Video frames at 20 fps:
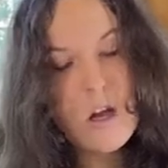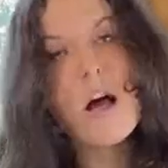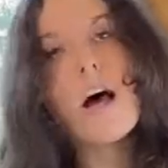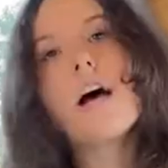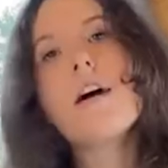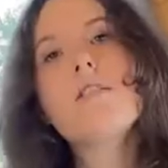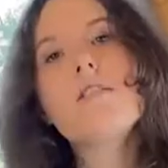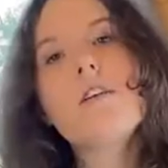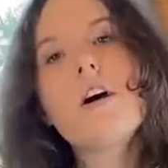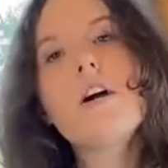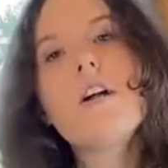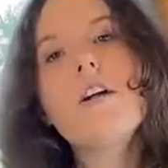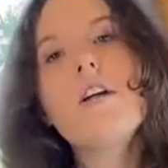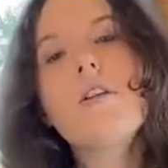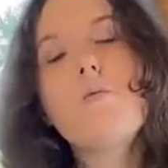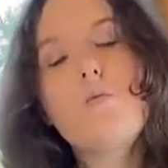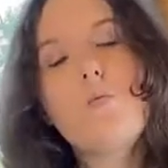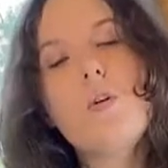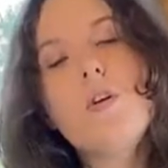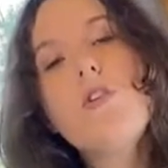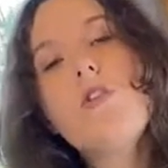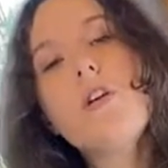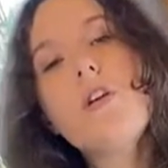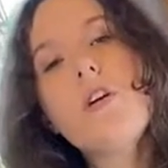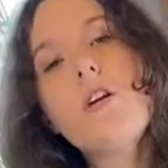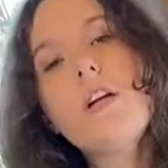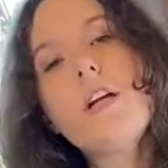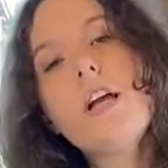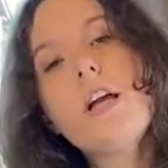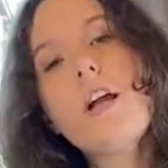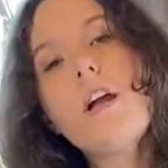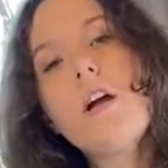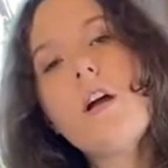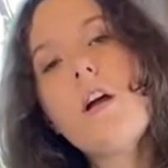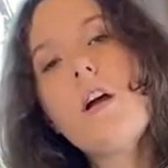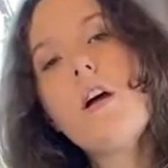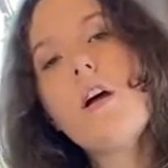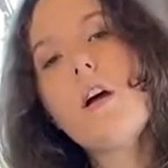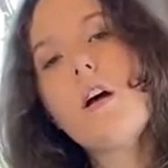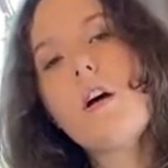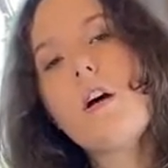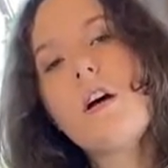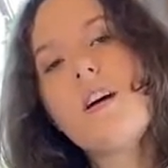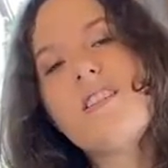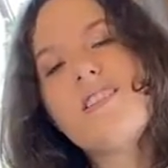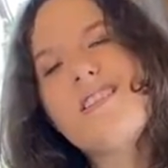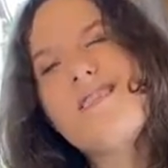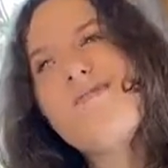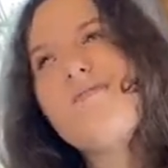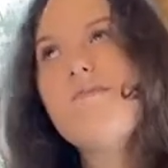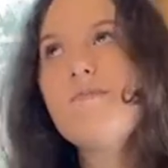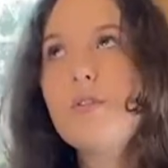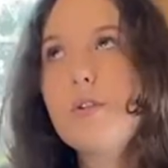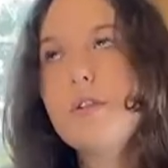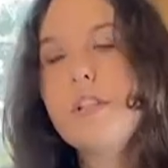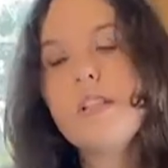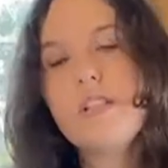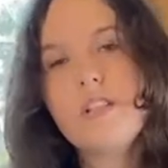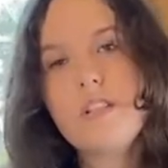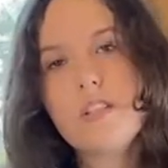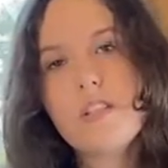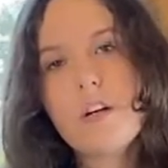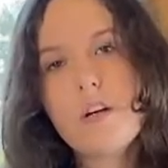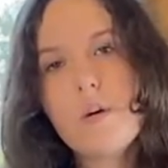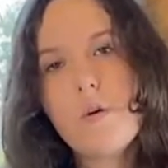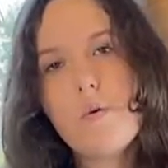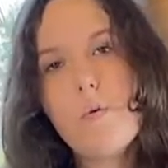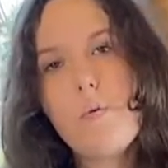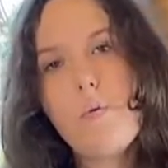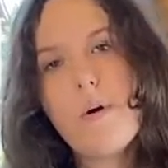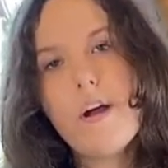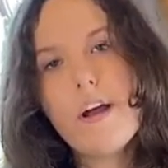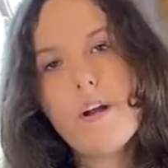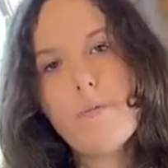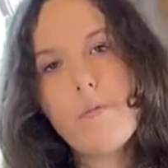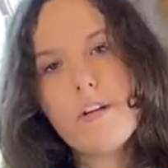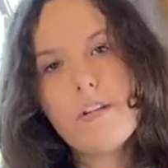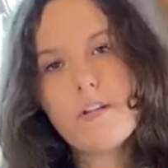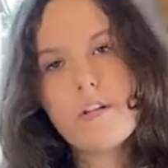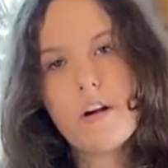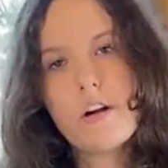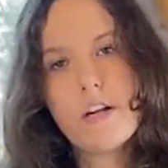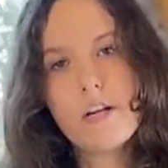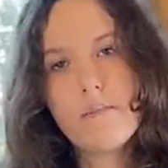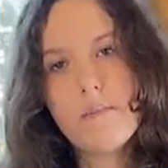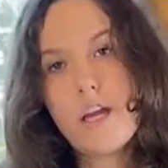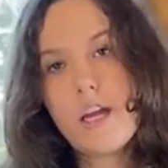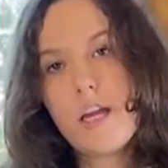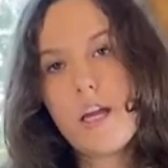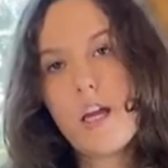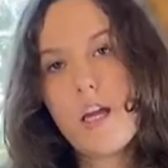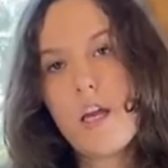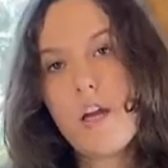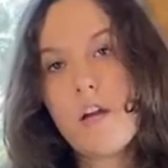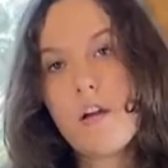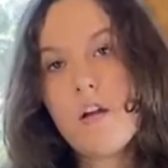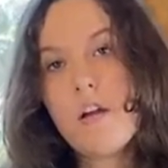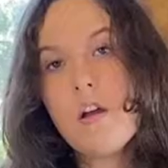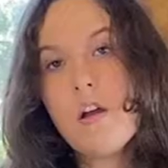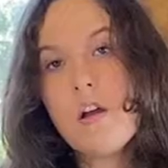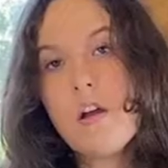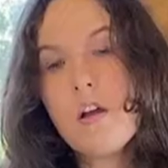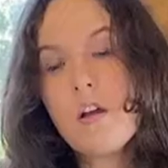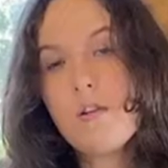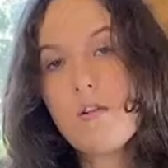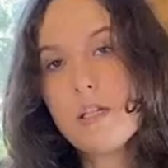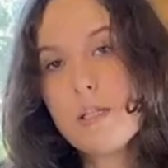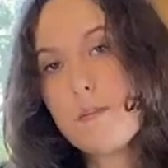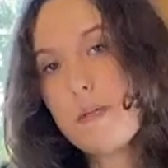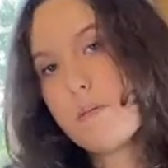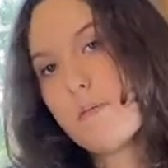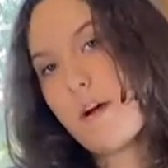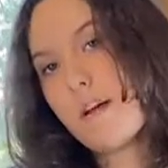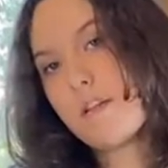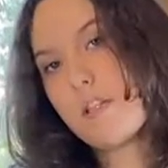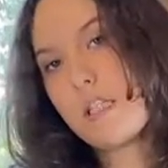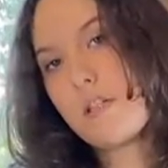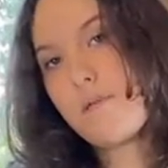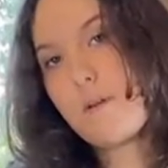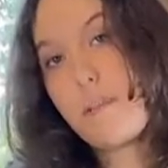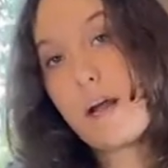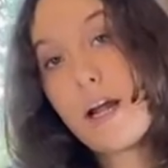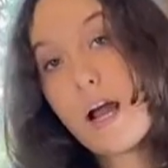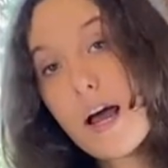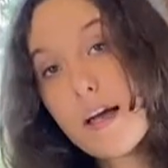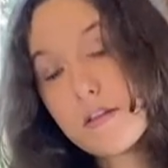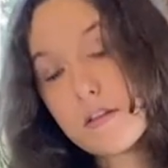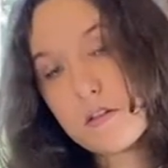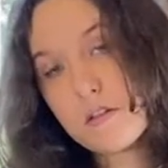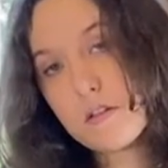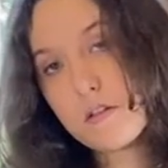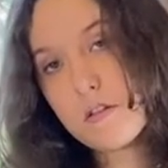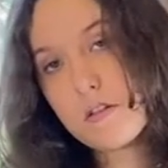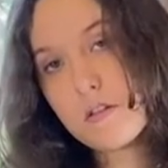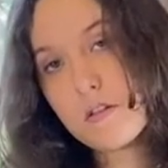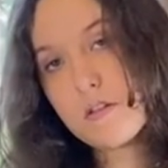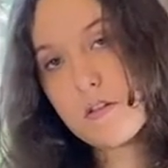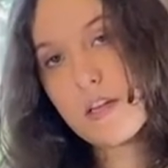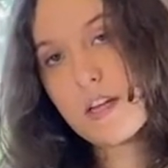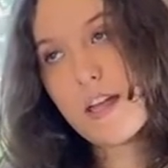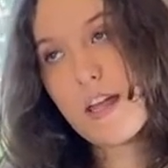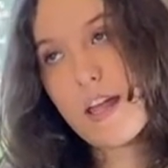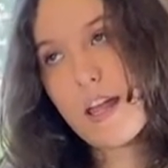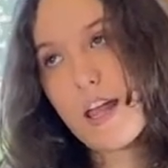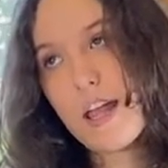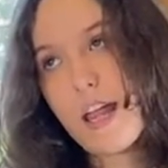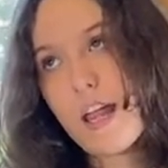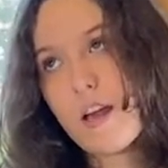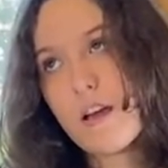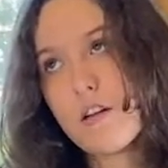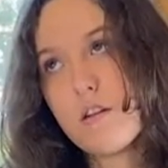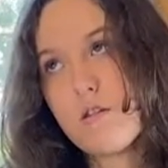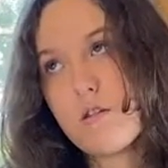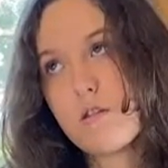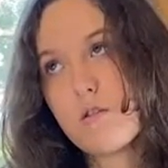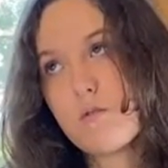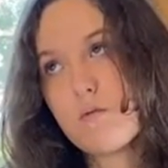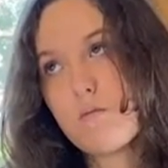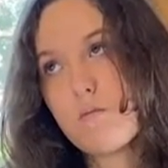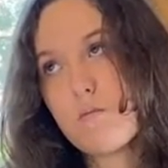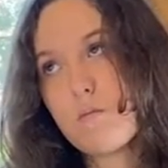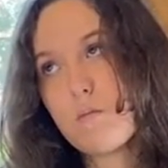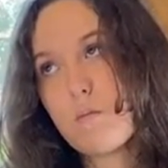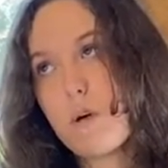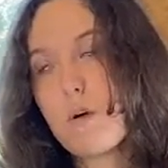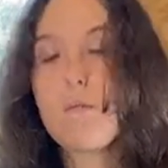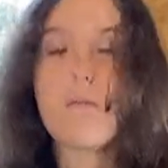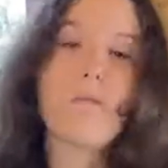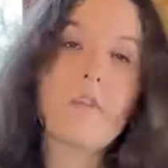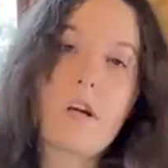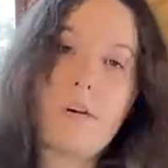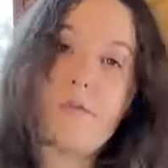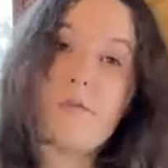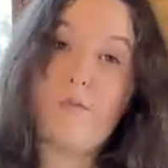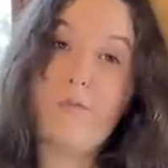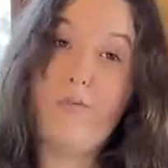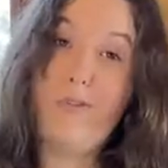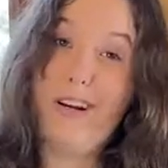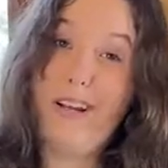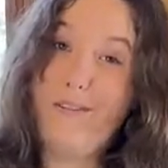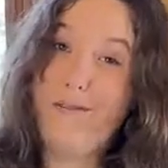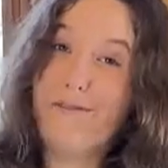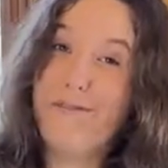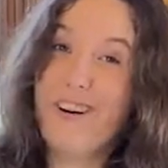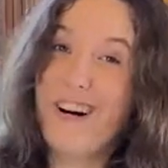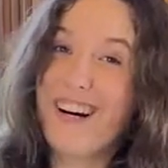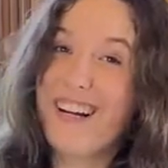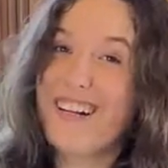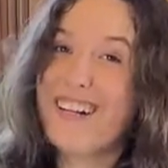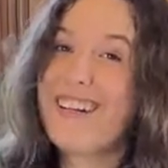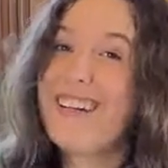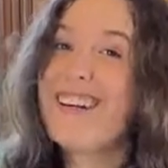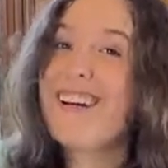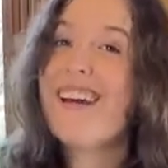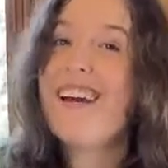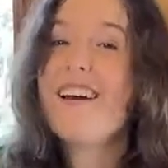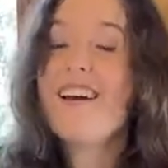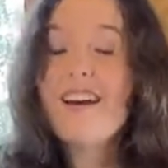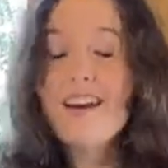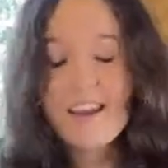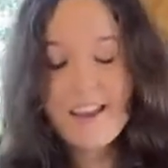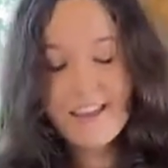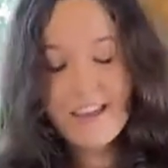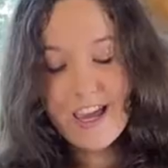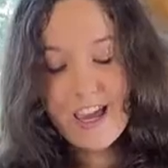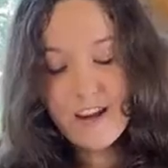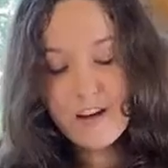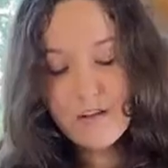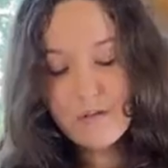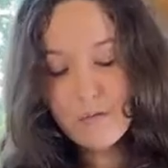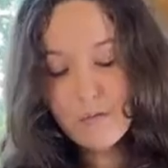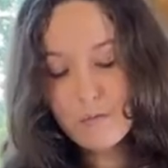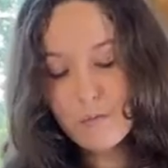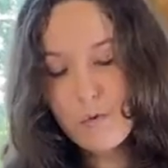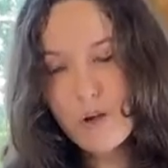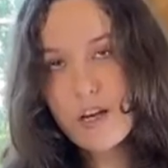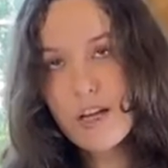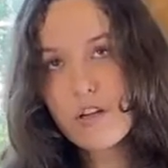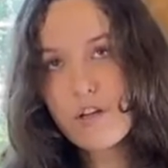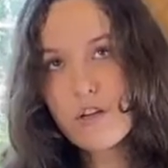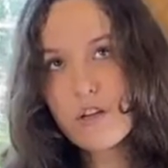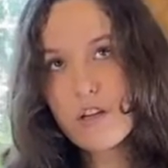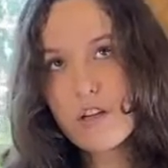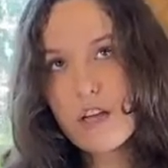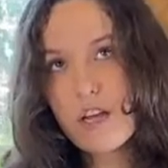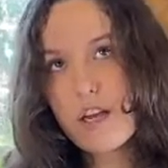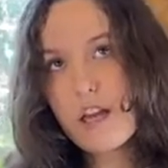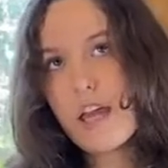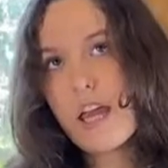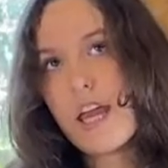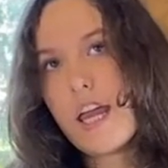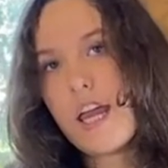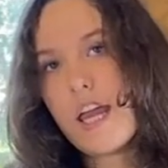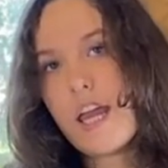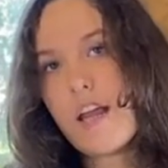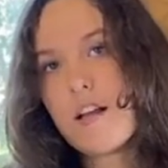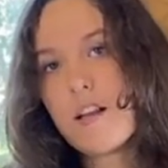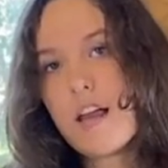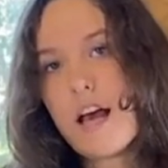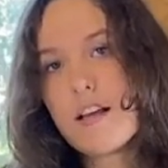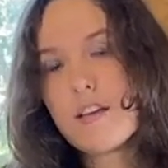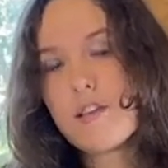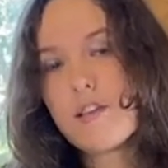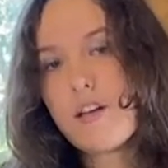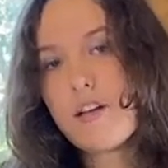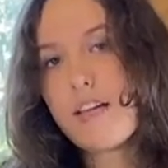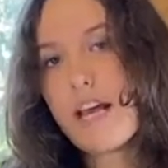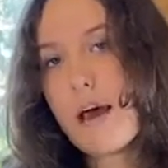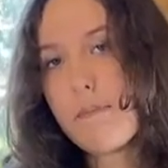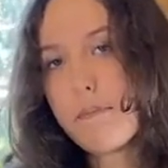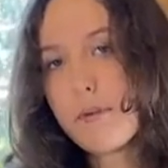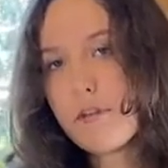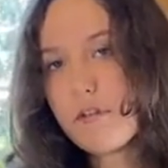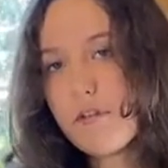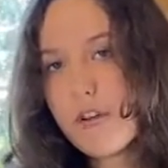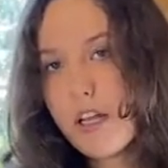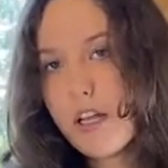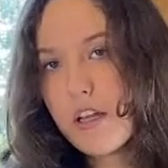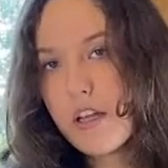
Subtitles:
I started wood turning a few years ago when we started making Christmas presents for my cousins, and well, that was pretty fun. Then when I took a class on tapestry,